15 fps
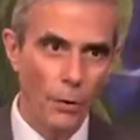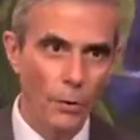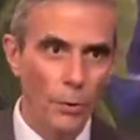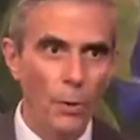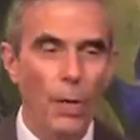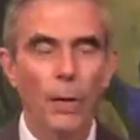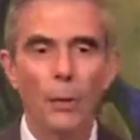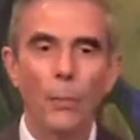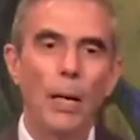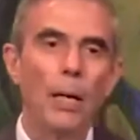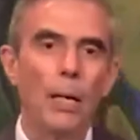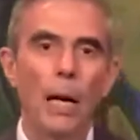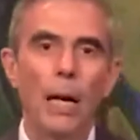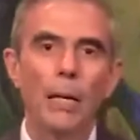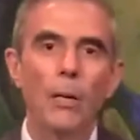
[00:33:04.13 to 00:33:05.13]
who are not aware,
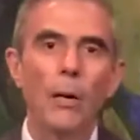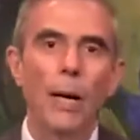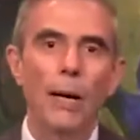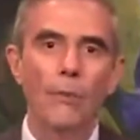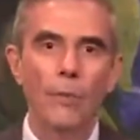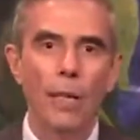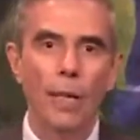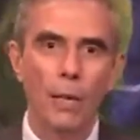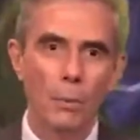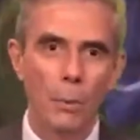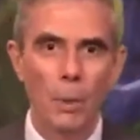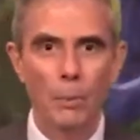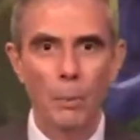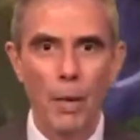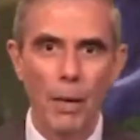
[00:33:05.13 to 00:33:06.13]
I know every year
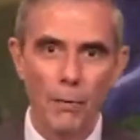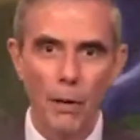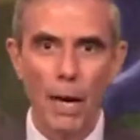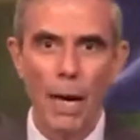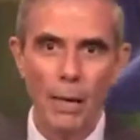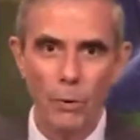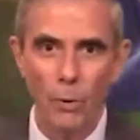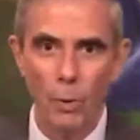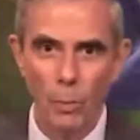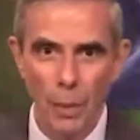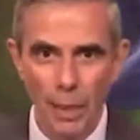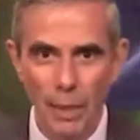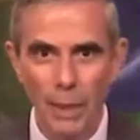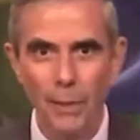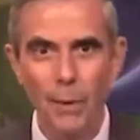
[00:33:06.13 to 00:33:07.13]
when we have our annual
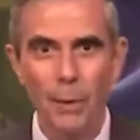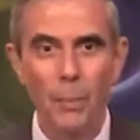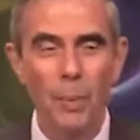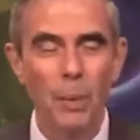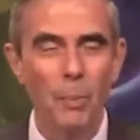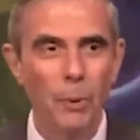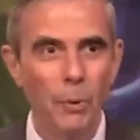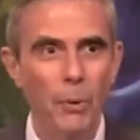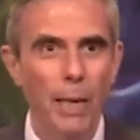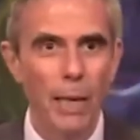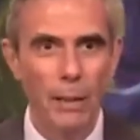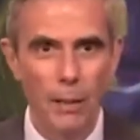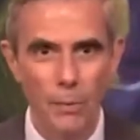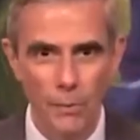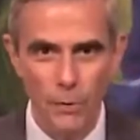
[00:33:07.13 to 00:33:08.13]
meeting, there are people who get
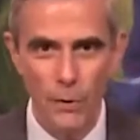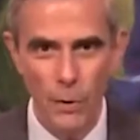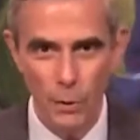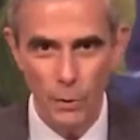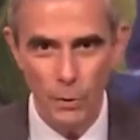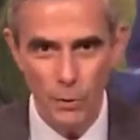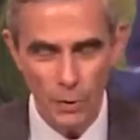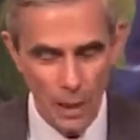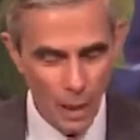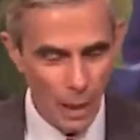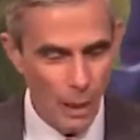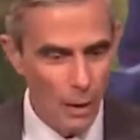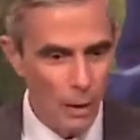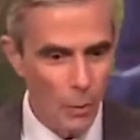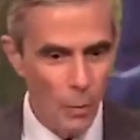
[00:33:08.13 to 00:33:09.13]
confused
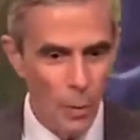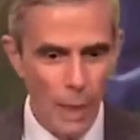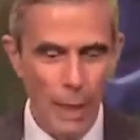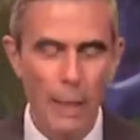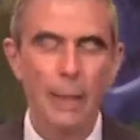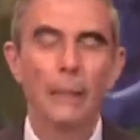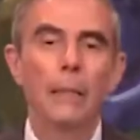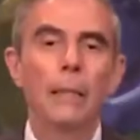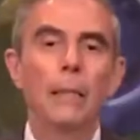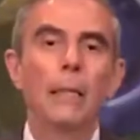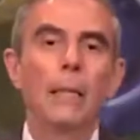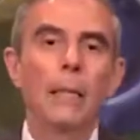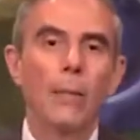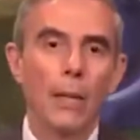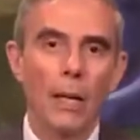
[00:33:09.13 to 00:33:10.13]
when
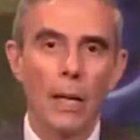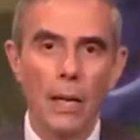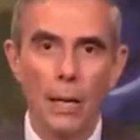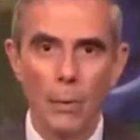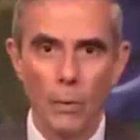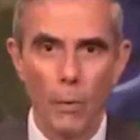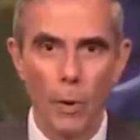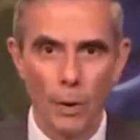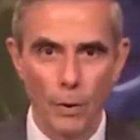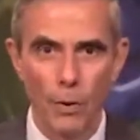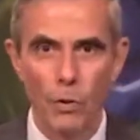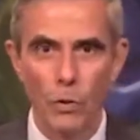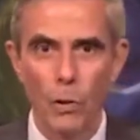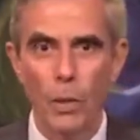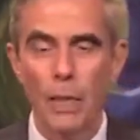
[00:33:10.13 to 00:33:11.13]
they want to
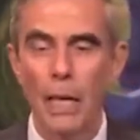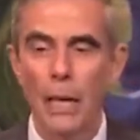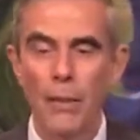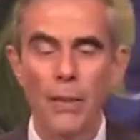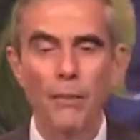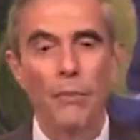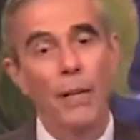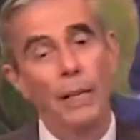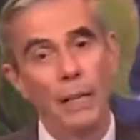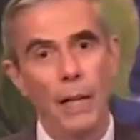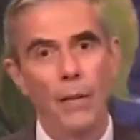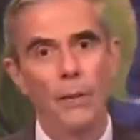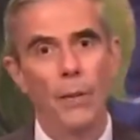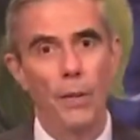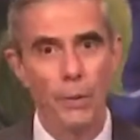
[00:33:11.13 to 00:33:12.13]
join and they find
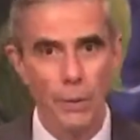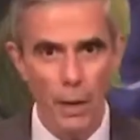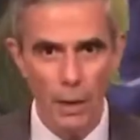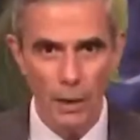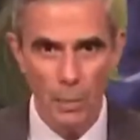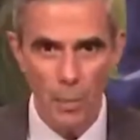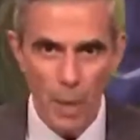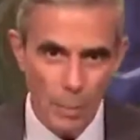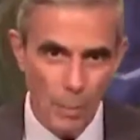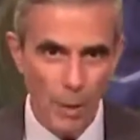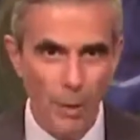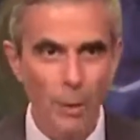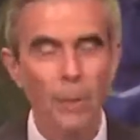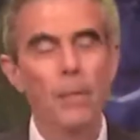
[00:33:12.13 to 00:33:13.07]
out they're not a member.